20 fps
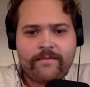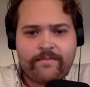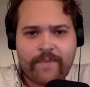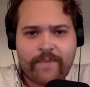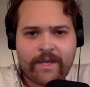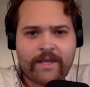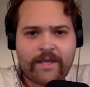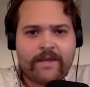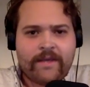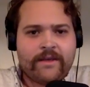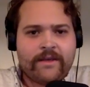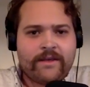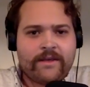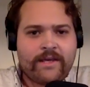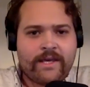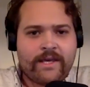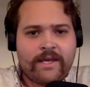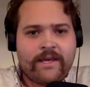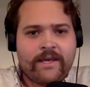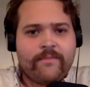big
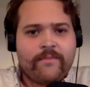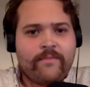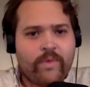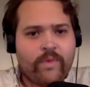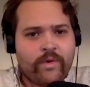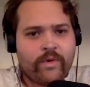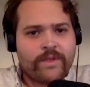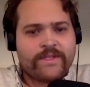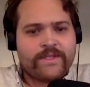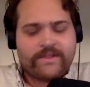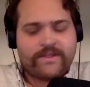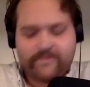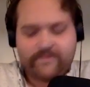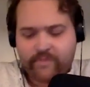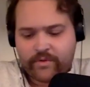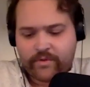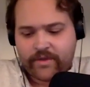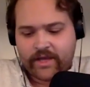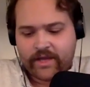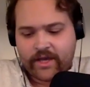key points
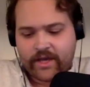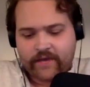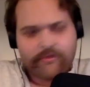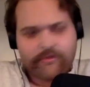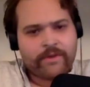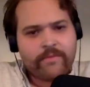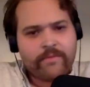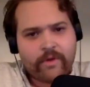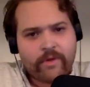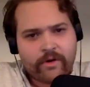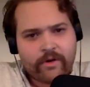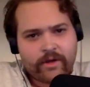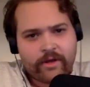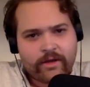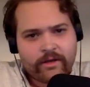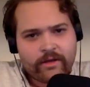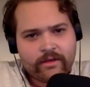for the Green Party?